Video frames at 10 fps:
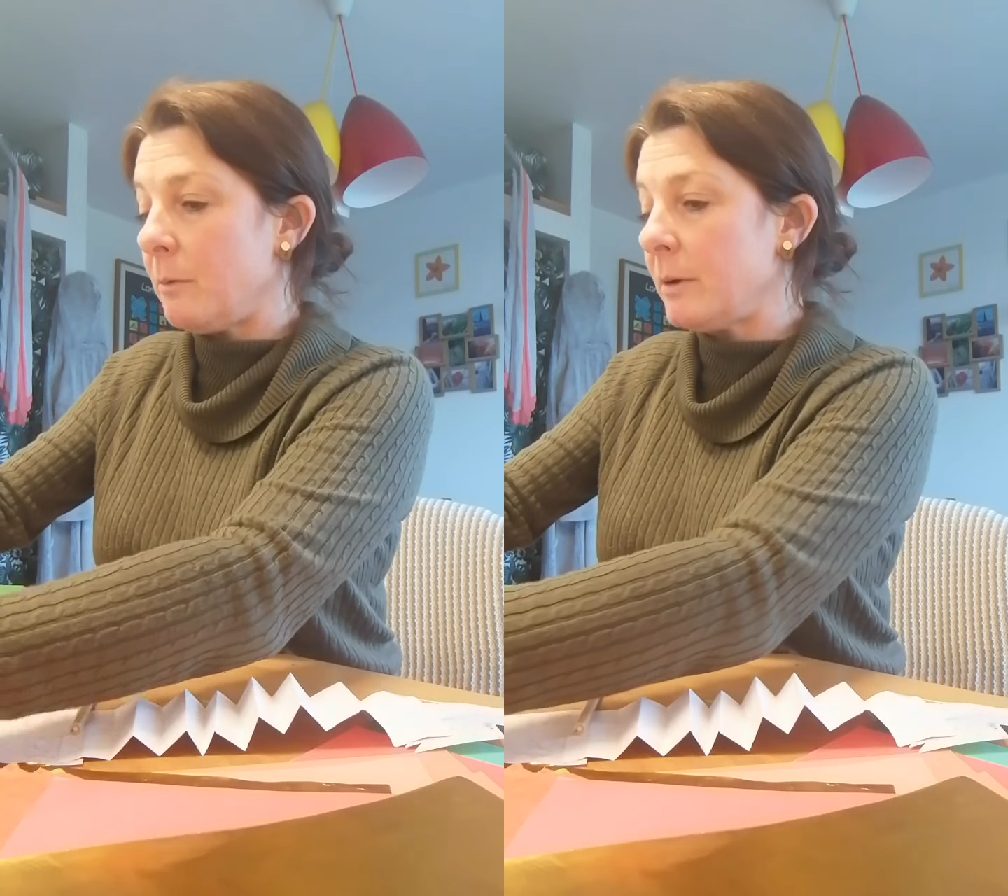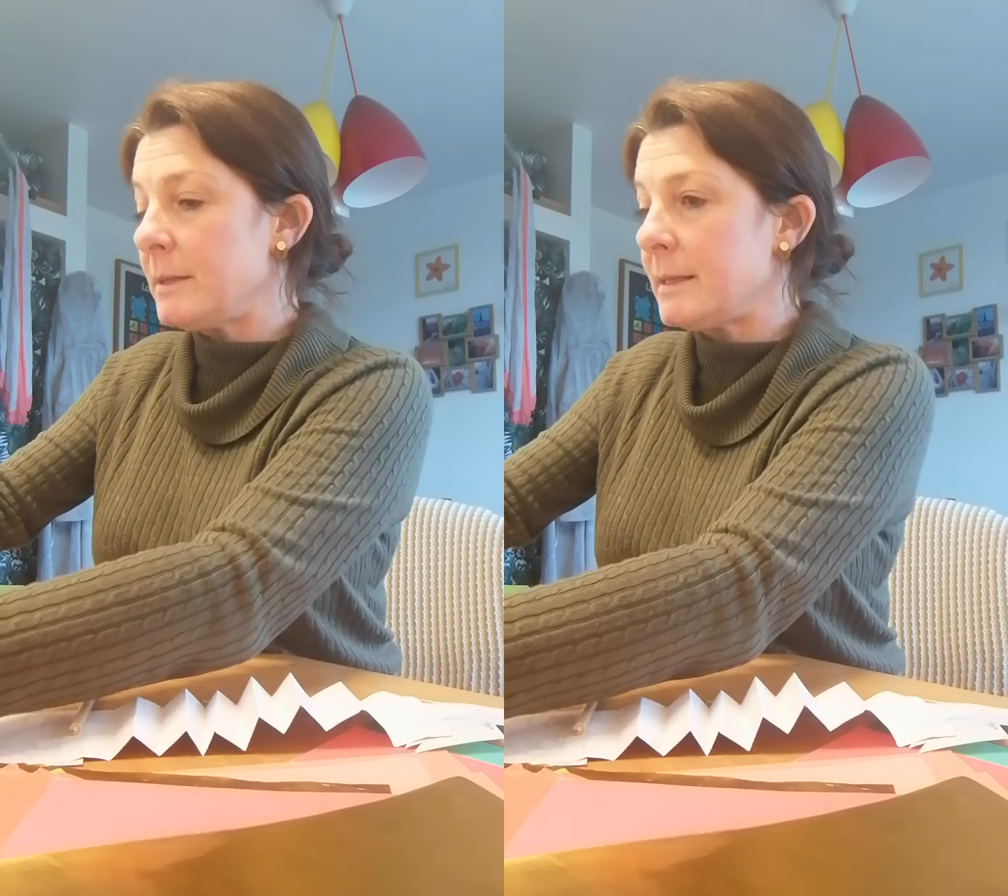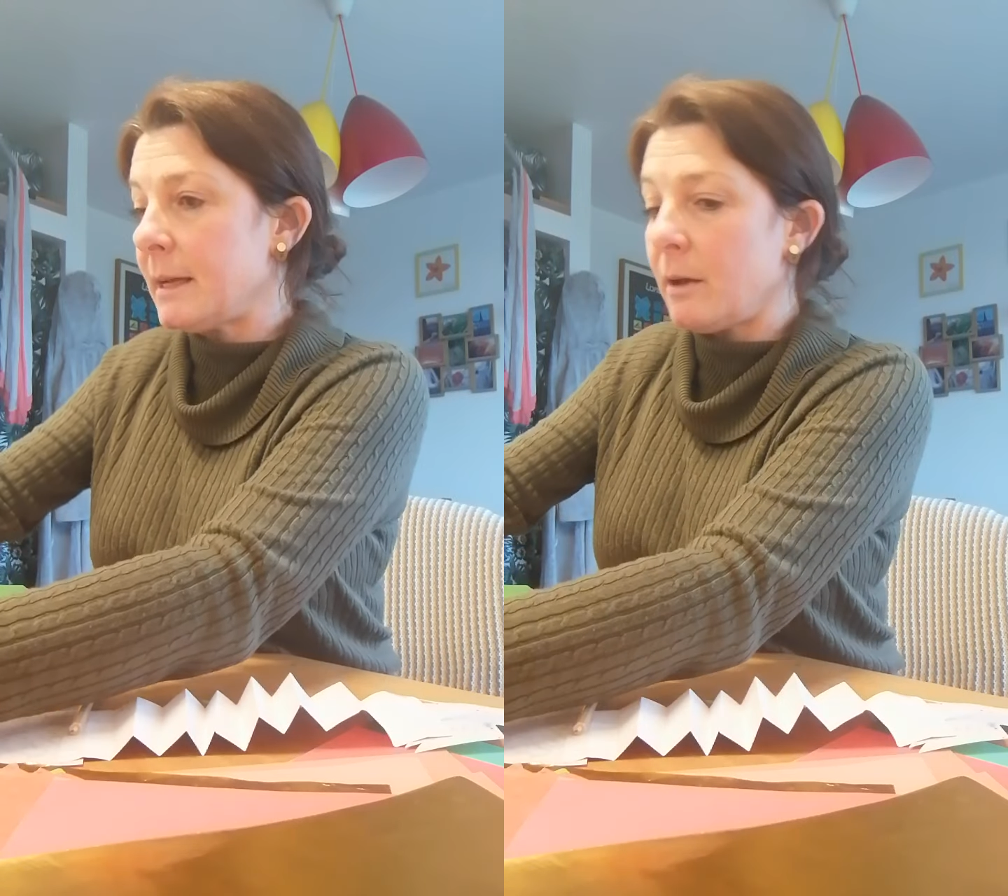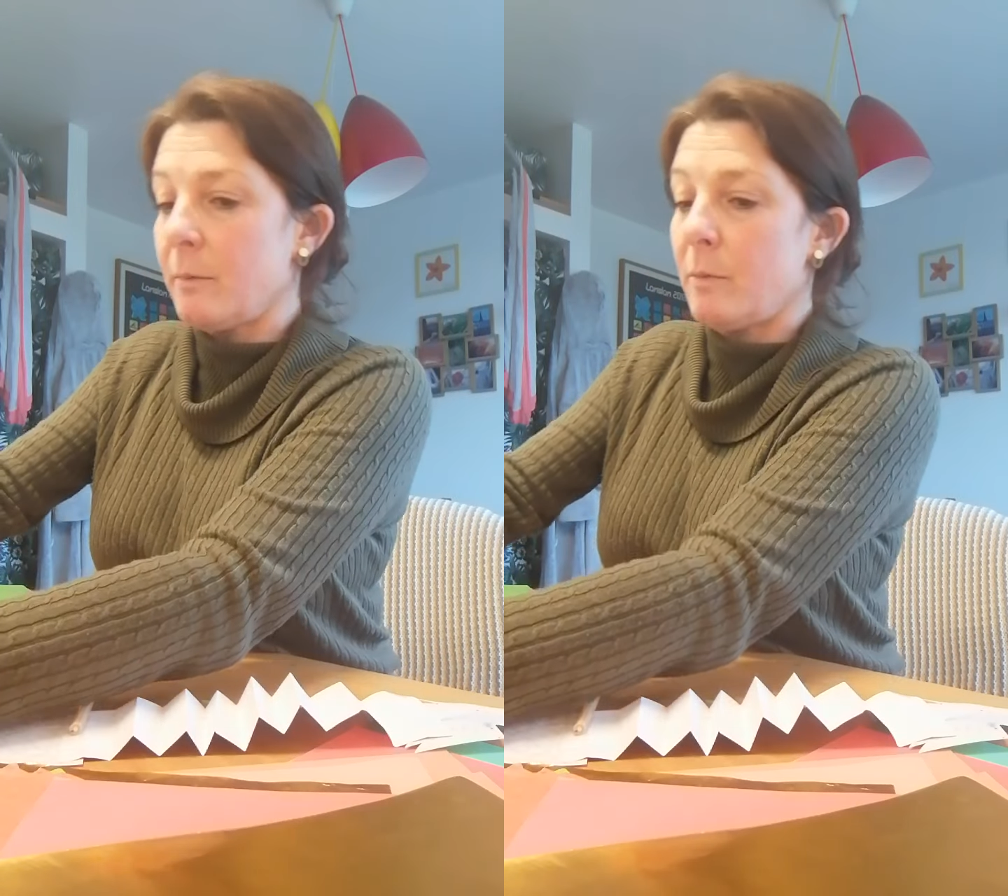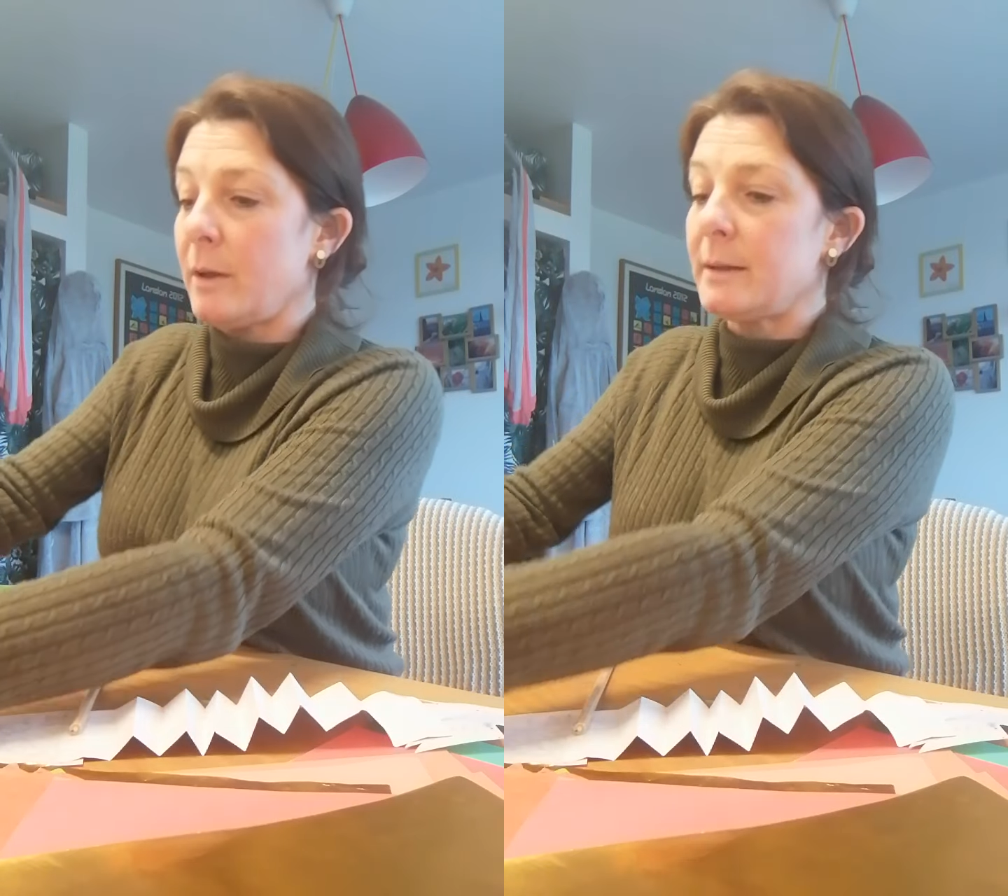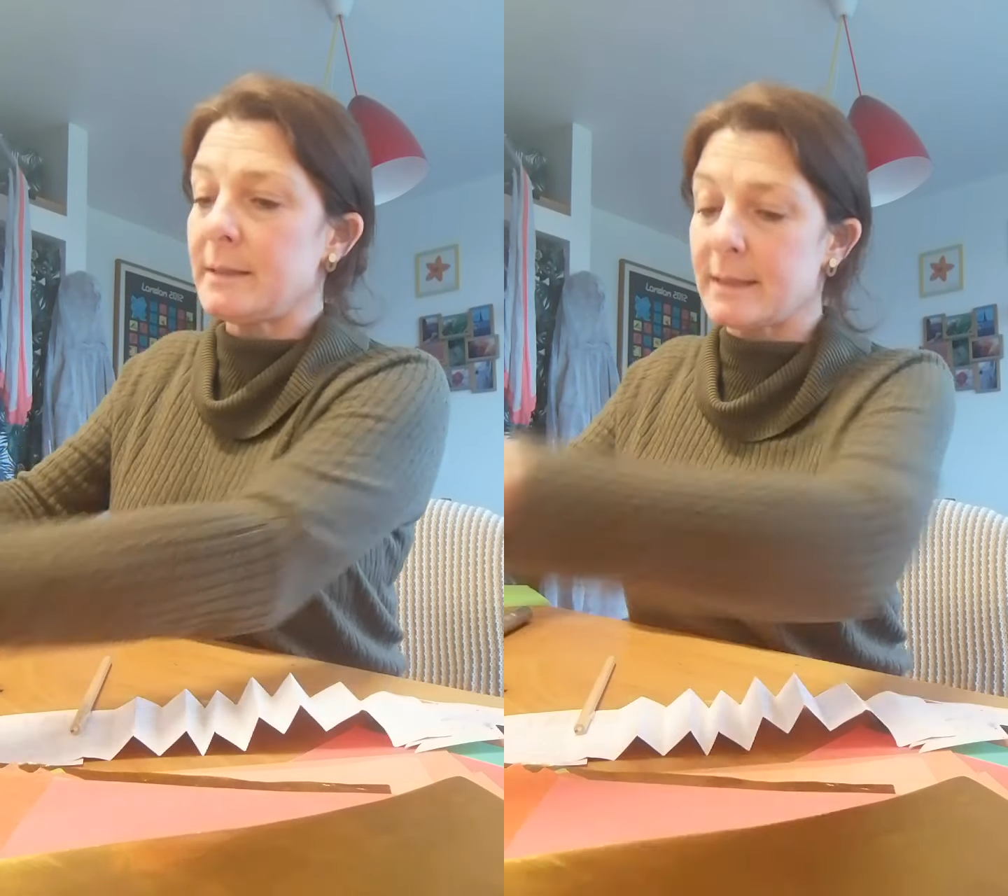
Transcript: one stick on one